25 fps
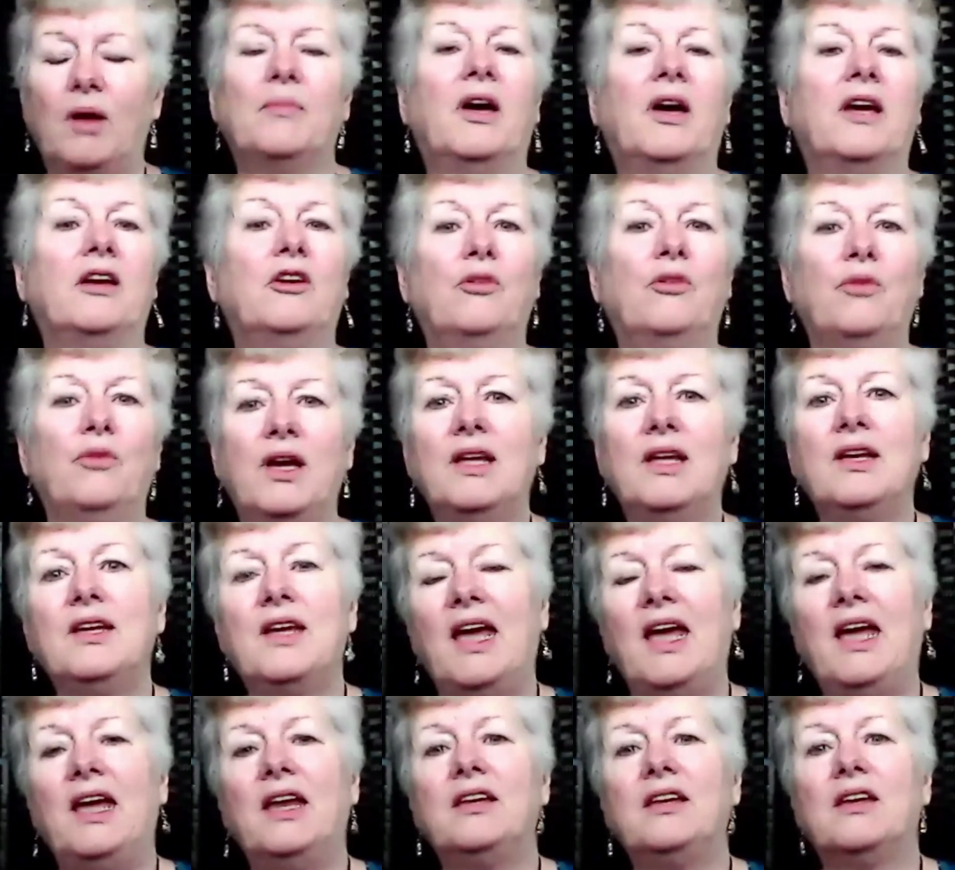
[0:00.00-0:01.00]
my grade
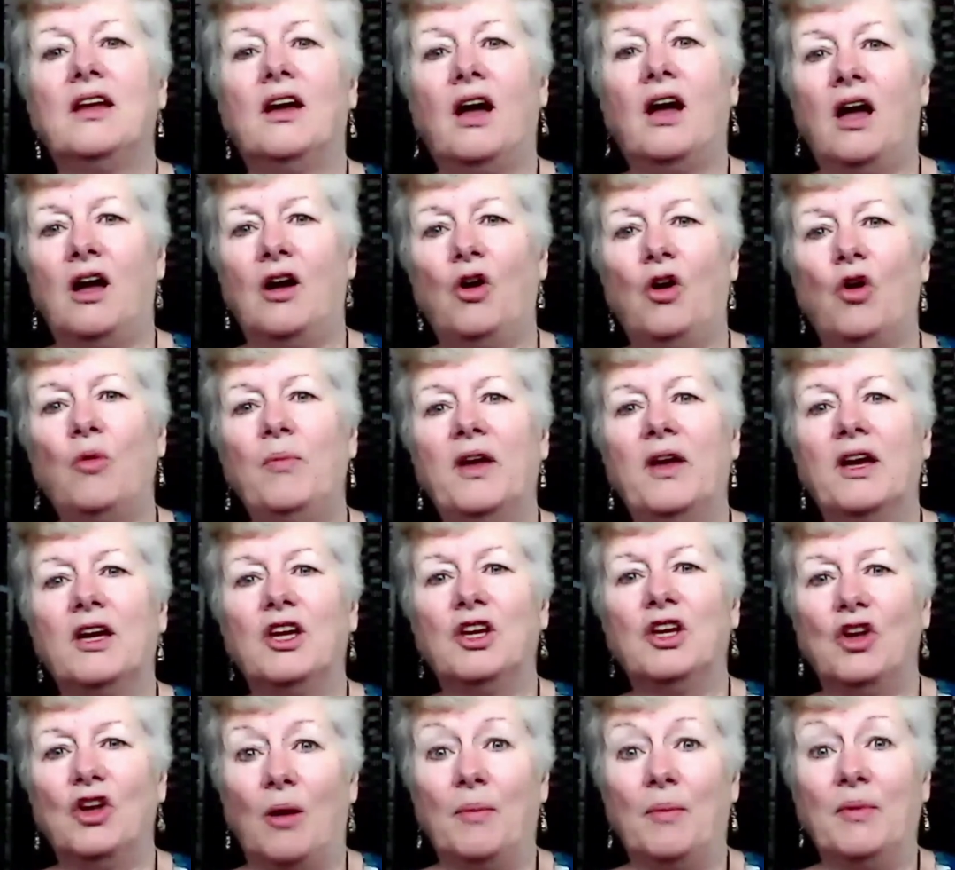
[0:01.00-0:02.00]
8 home
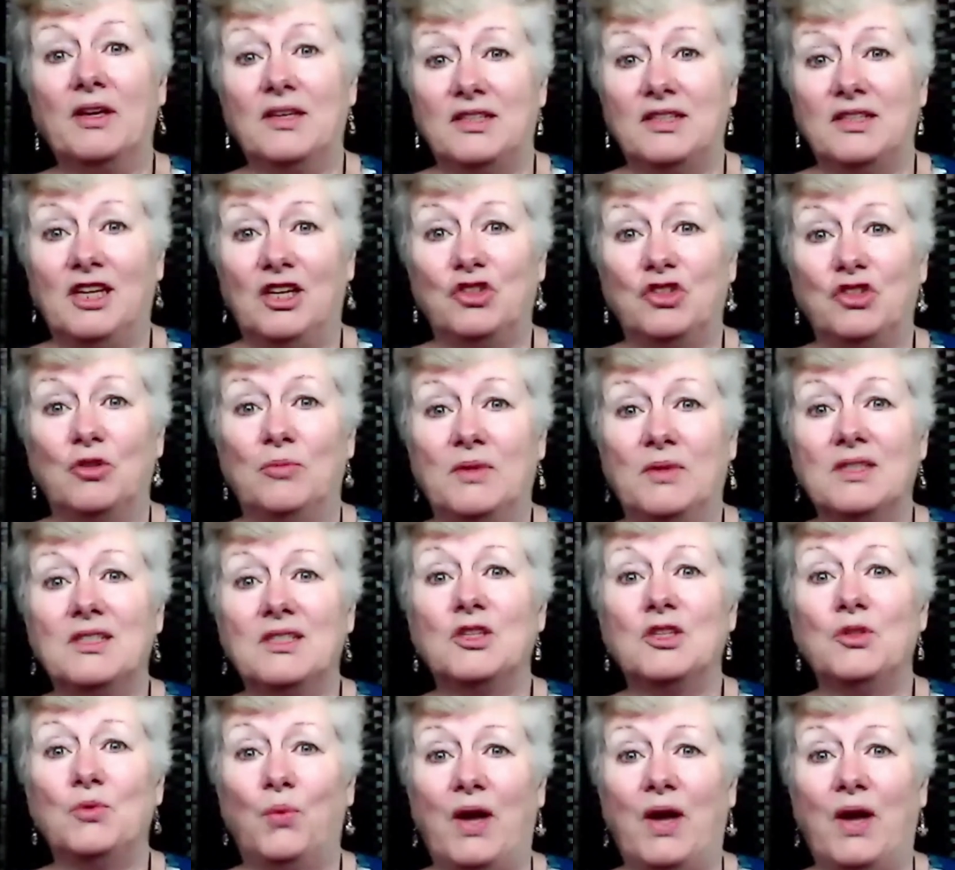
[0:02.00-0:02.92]
economics teacher, Mrs.